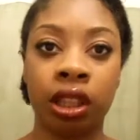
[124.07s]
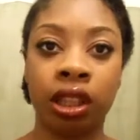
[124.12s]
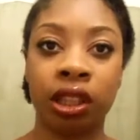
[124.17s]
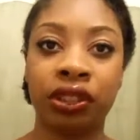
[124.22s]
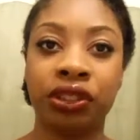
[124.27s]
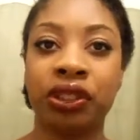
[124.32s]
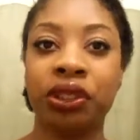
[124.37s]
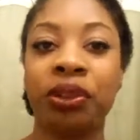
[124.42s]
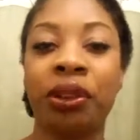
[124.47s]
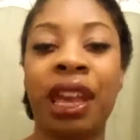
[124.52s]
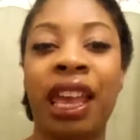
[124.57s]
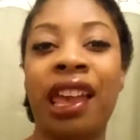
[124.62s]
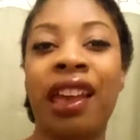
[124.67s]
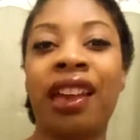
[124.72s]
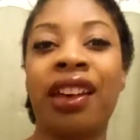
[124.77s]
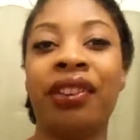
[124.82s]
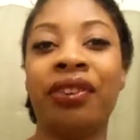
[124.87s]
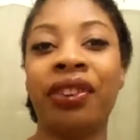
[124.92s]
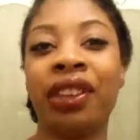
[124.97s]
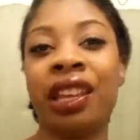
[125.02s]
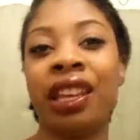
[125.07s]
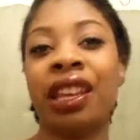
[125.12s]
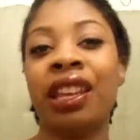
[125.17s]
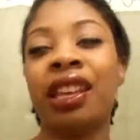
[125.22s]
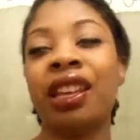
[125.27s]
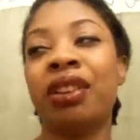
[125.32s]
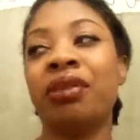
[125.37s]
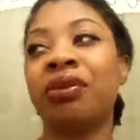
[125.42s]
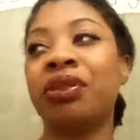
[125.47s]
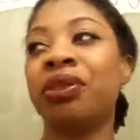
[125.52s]
that you have
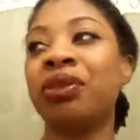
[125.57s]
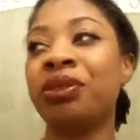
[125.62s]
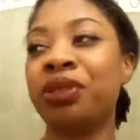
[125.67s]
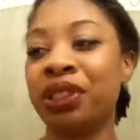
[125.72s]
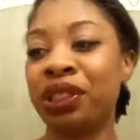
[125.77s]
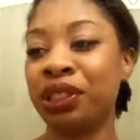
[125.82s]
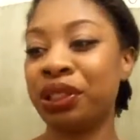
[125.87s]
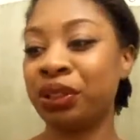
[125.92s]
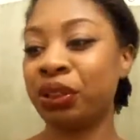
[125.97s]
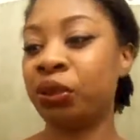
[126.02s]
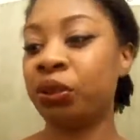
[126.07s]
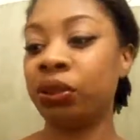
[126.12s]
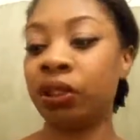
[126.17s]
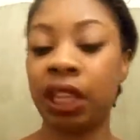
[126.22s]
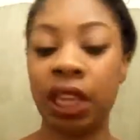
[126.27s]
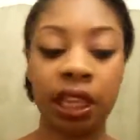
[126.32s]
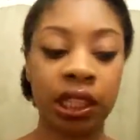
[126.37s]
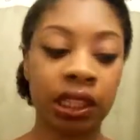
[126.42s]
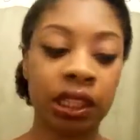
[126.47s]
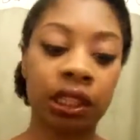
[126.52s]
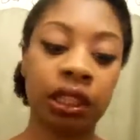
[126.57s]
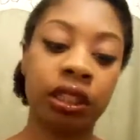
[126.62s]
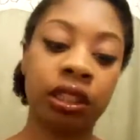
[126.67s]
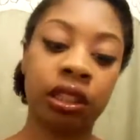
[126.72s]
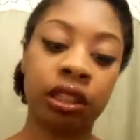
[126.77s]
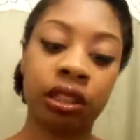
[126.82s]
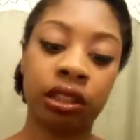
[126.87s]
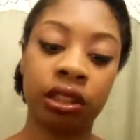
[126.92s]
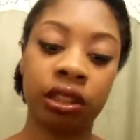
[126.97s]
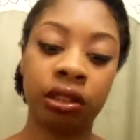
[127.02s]
when in school. That's
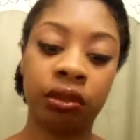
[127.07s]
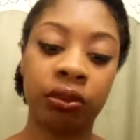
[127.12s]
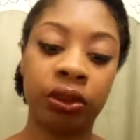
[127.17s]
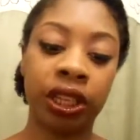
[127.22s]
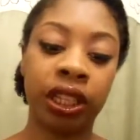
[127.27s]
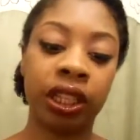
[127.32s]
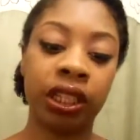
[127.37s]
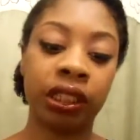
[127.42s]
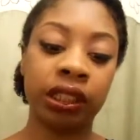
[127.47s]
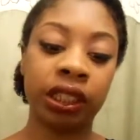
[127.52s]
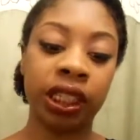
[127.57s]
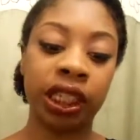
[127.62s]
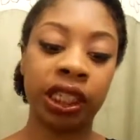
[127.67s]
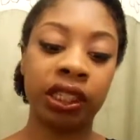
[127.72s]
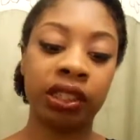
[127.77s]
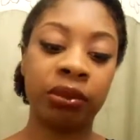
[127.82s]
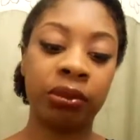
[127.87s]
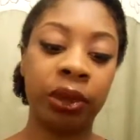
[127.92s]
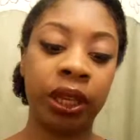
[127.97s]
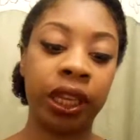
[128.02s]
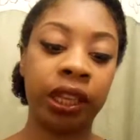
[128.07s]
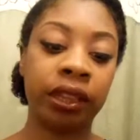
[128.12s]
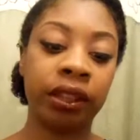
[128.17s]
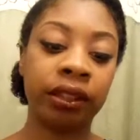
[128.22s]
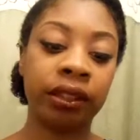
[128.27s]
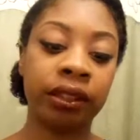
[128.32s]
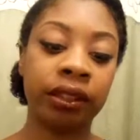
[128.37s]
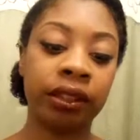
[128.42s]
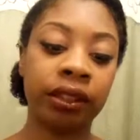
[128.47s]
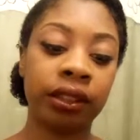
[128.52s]
what it looks like to me.
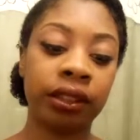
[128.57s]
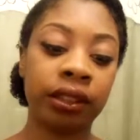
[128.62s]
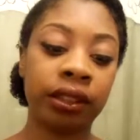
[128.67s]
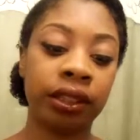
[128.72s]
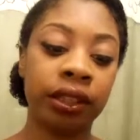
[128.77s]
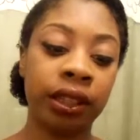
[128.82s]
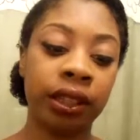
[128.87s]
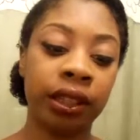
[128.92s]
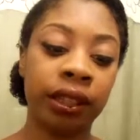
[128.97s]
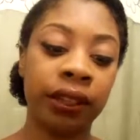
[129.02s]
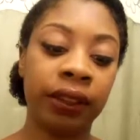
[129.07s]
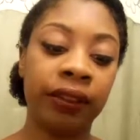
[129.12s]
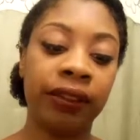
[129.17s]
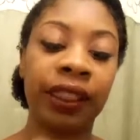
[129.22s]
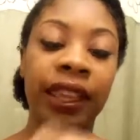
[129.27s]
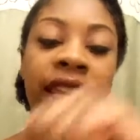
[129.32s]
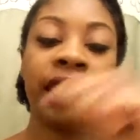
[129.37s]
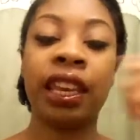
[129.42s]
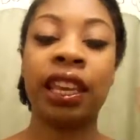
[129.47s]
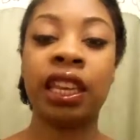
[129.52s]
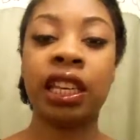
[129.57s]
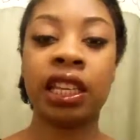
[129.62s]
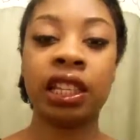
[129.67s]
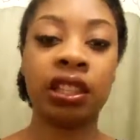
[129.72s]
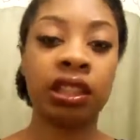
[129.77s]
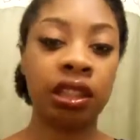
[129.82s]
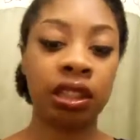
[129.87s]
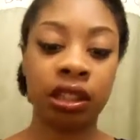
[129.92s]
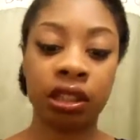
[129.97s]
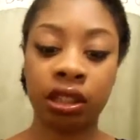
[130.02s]

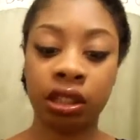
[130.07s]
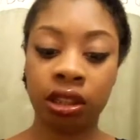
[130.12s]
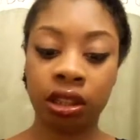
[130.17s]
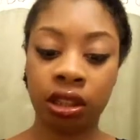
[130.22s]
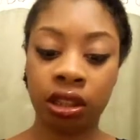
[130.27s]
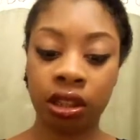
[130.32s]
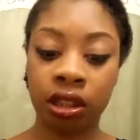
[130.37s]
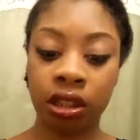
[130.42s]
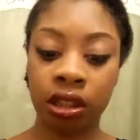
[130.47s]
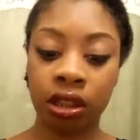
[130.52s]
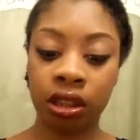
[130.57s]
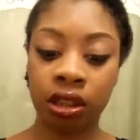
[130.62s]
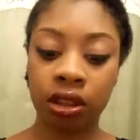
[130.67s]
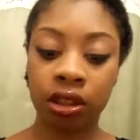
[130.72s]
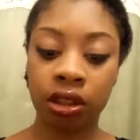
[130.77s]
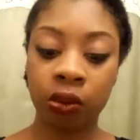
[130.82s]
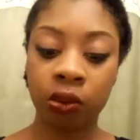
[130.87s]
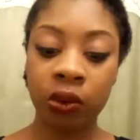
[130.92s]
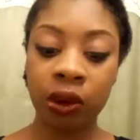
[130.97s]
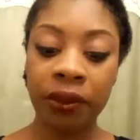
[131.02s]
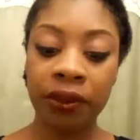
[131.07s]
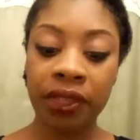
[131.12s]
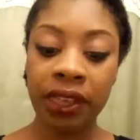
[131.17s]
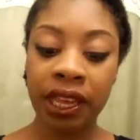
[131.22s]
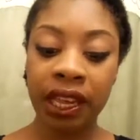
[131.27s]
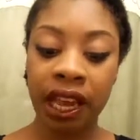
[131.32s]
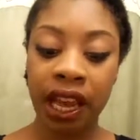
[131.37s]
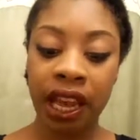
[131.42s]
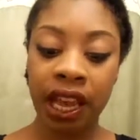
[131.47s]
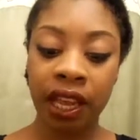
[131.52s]
And the one
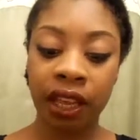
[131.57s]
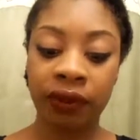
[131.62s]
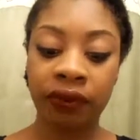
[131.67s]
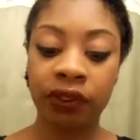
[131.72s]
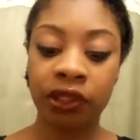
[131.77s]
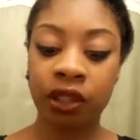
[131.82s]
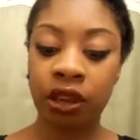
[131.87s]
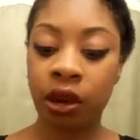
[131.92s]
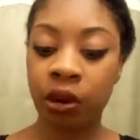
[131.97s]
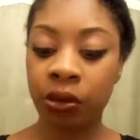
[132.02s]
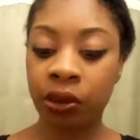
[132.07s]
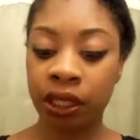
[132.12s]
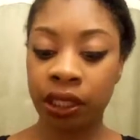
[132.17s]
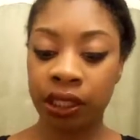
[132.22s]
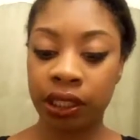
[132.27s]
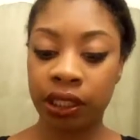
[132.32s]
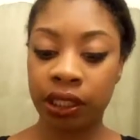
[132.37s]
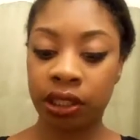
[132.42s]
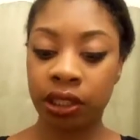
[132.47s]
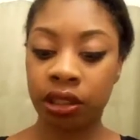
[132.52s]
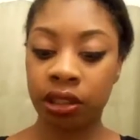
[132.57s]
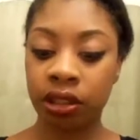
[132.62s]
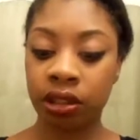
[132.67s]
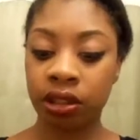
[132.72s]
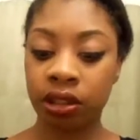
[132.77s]
thing I have noticed,